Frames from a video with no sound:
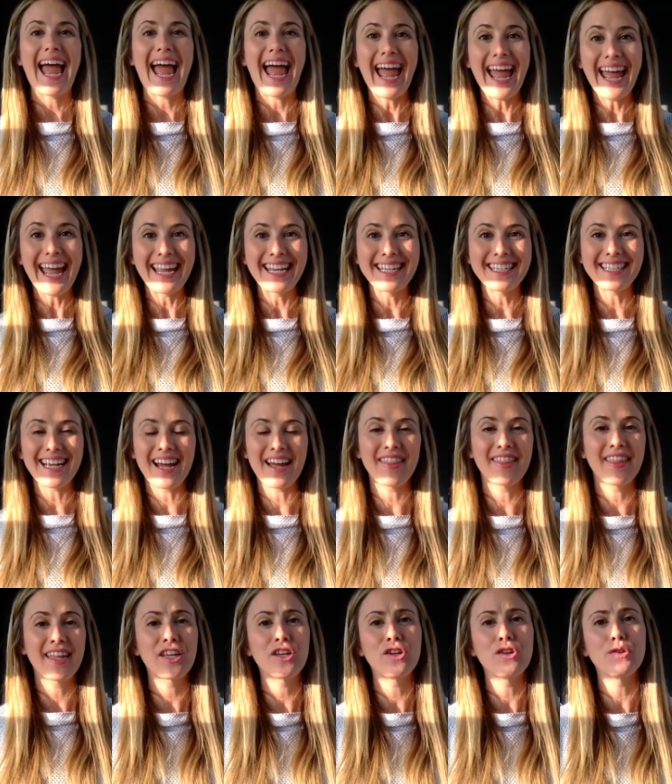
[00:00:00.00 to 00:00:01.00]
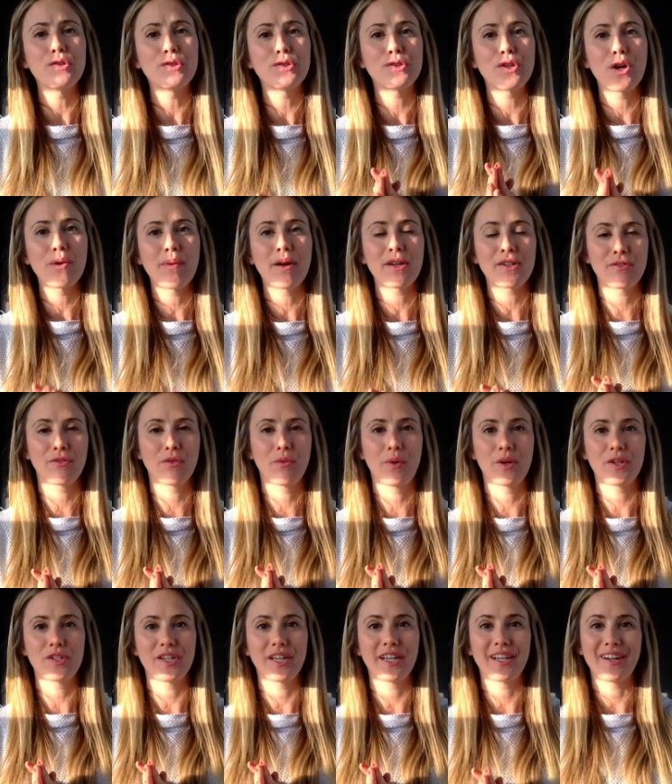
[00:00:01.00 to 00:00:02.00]
and I thank you so much for
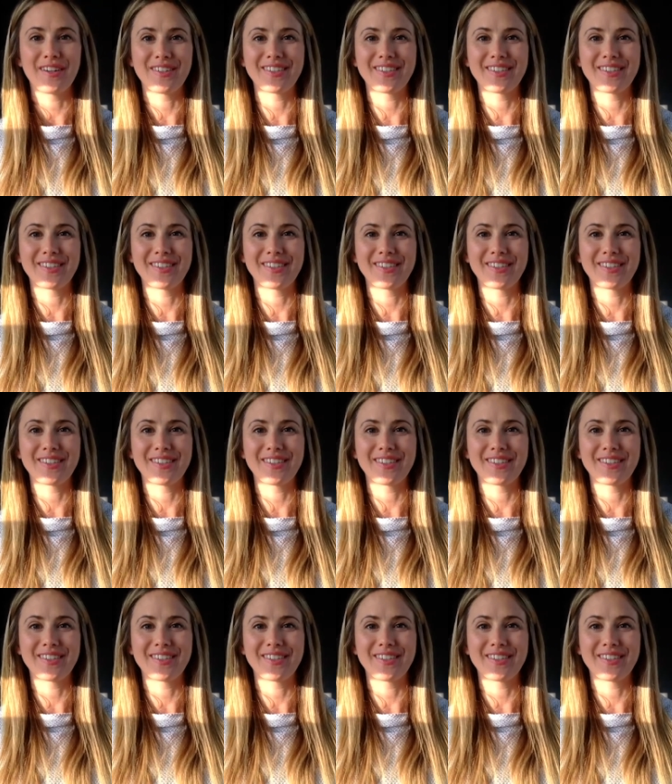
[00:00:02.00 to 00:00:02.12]
watching.